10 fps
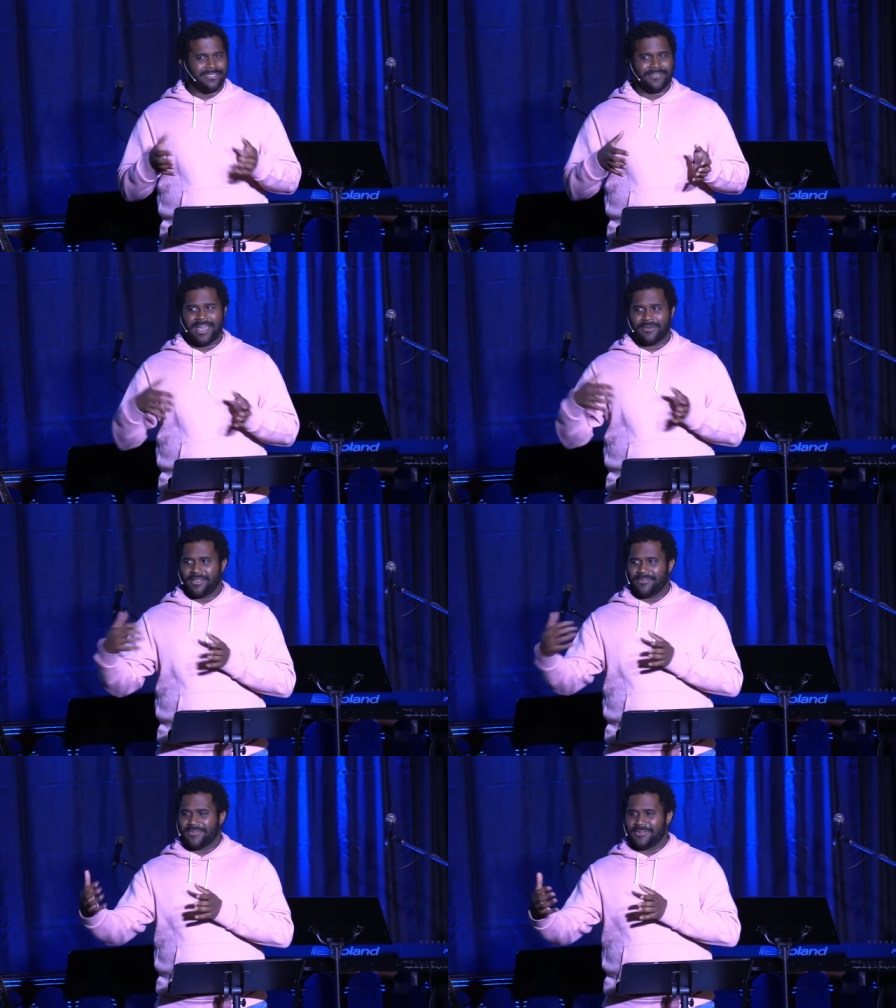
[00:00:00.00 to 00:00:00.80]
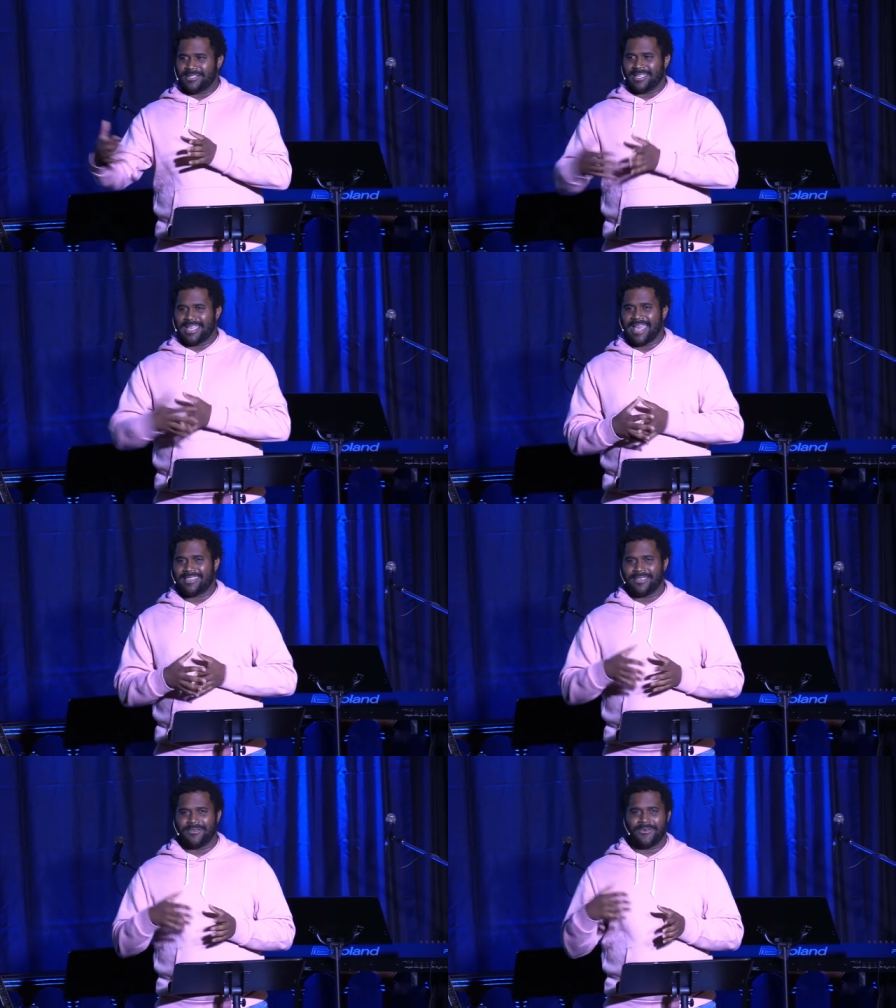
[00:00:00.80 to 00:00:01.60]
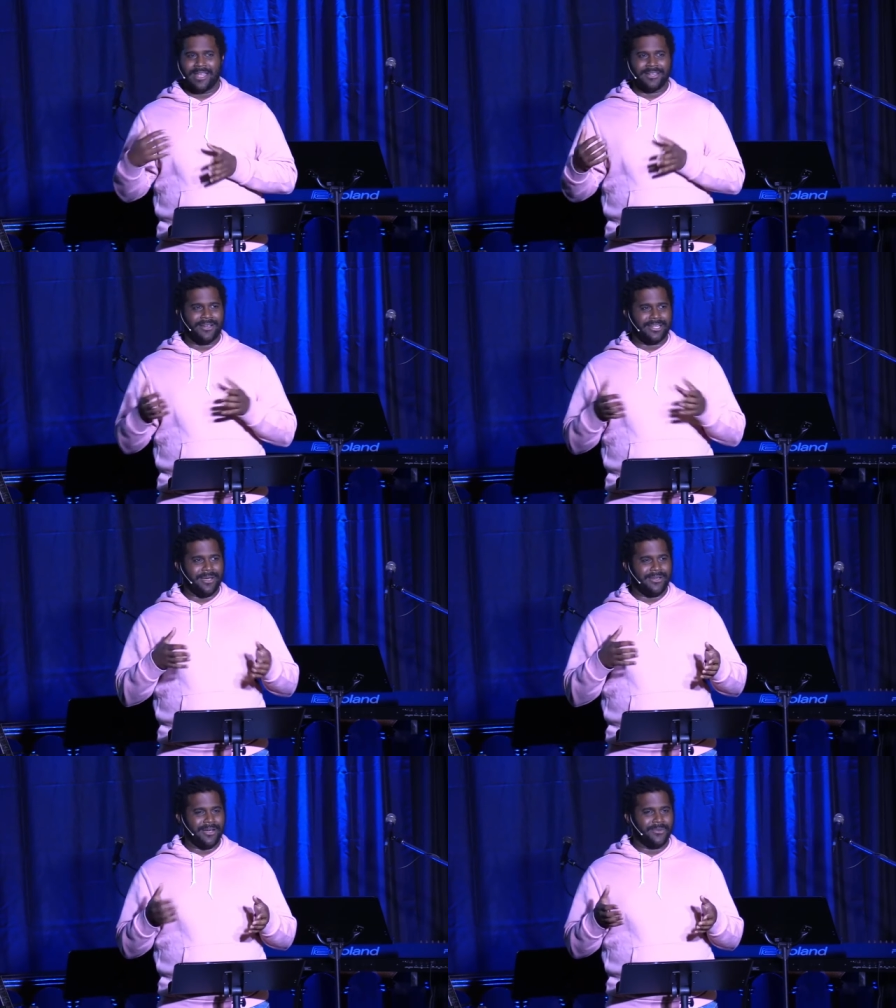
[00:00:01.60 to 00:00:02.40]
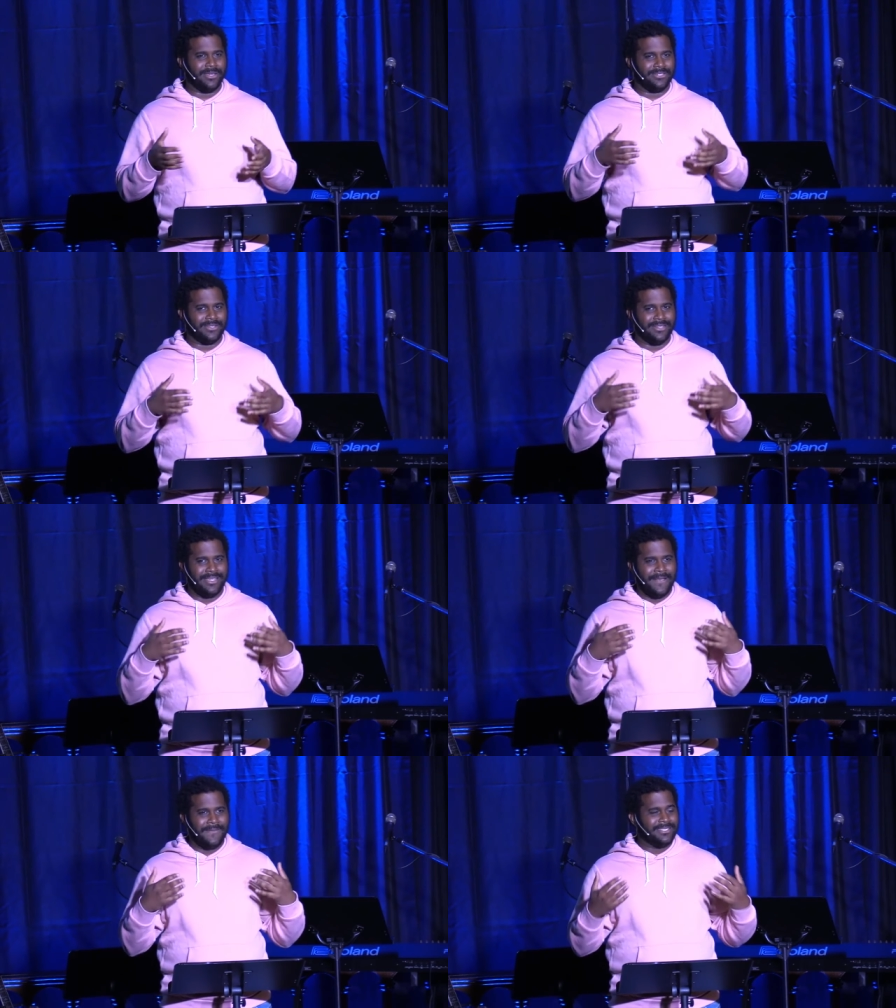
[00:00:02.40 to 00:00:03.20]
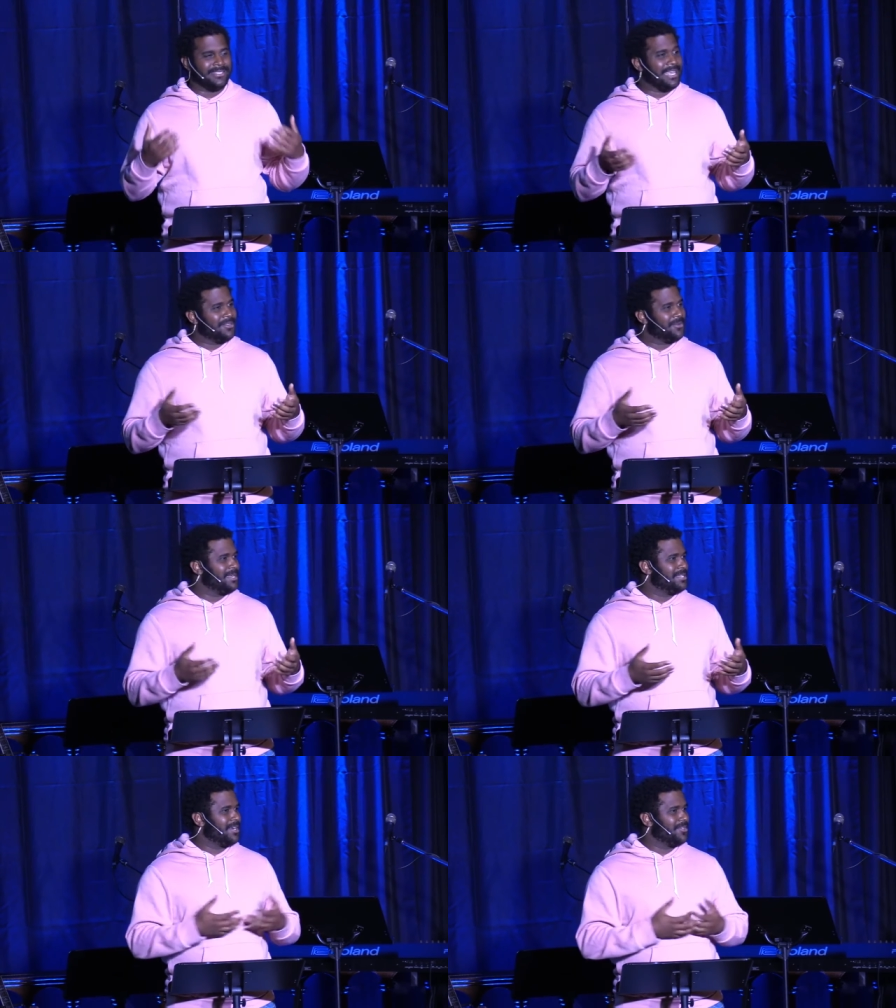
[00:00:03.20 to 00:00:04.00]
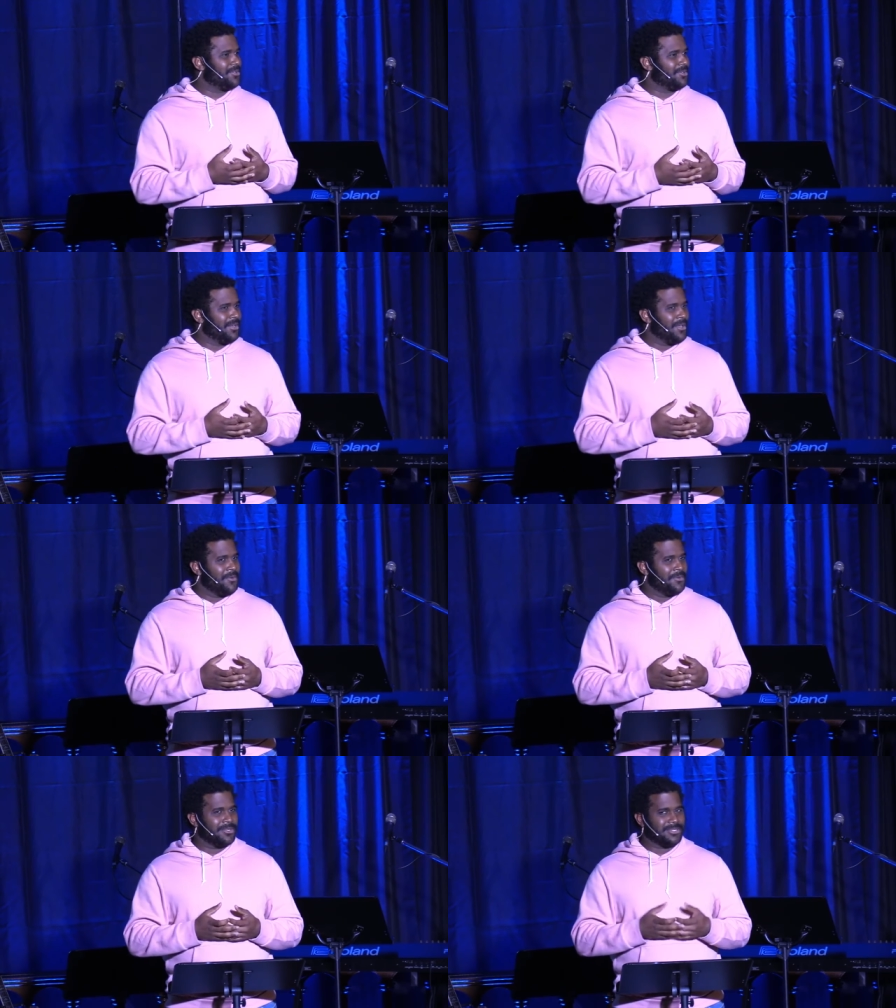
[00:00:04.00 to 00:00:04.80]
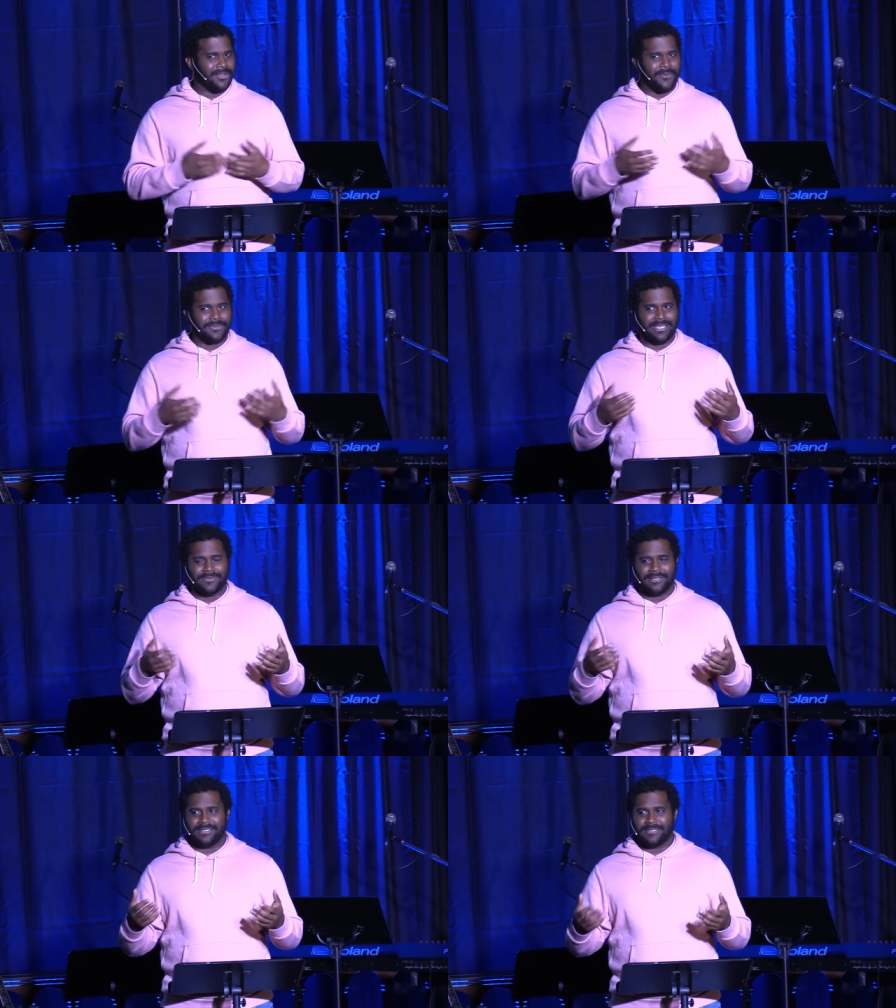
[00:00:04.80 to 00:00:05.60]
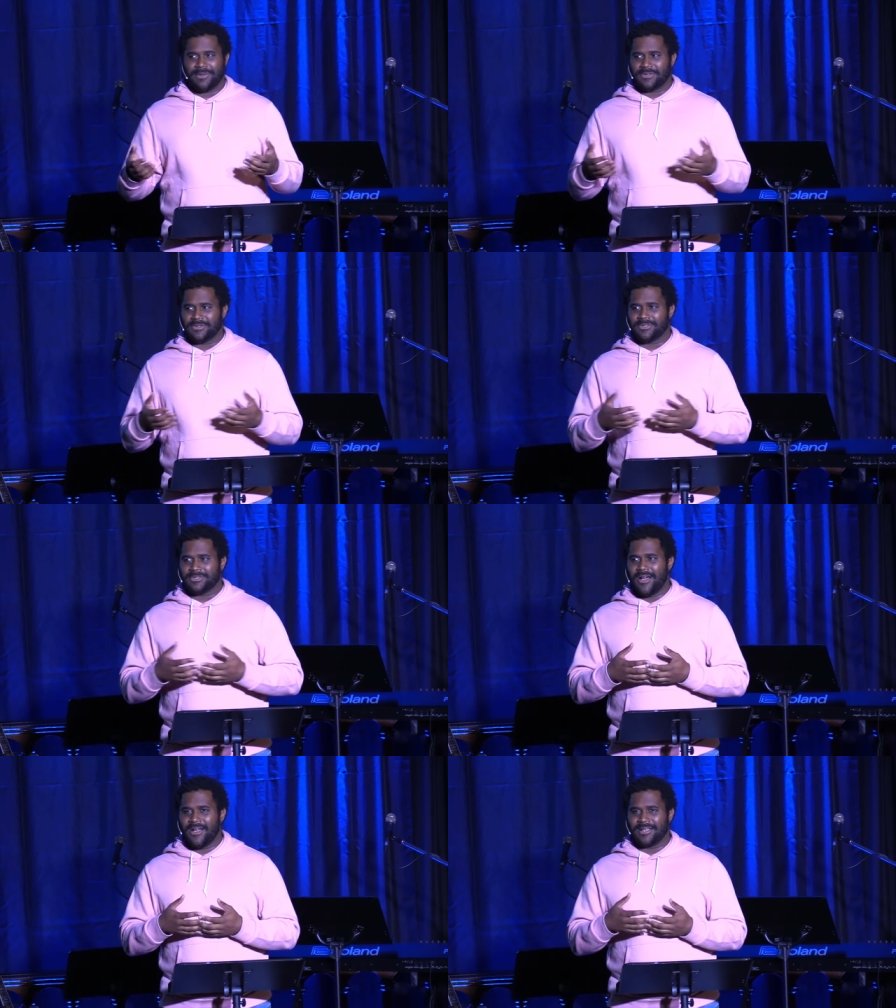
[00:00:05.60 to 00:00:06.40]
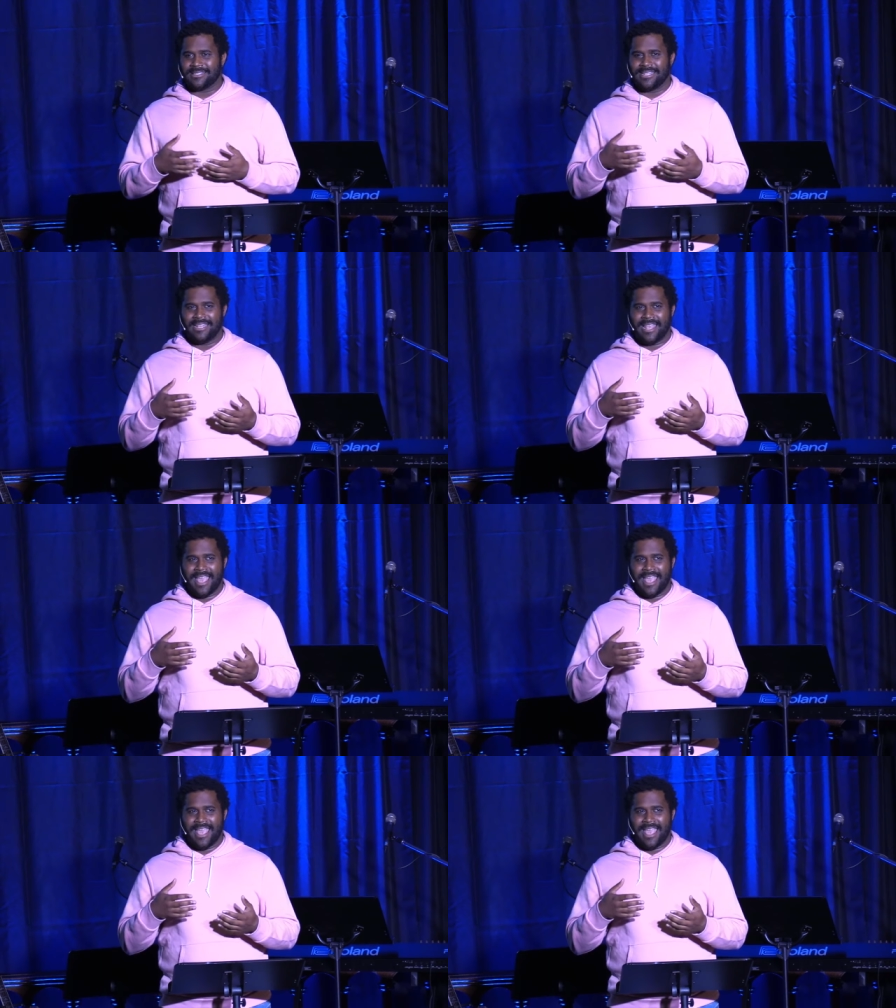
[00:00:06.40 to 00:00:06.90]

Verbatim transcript: of God. One of the verses that Kathleen read talked about how we should sing to each other with psalms, hymns, and spiritual songs. And,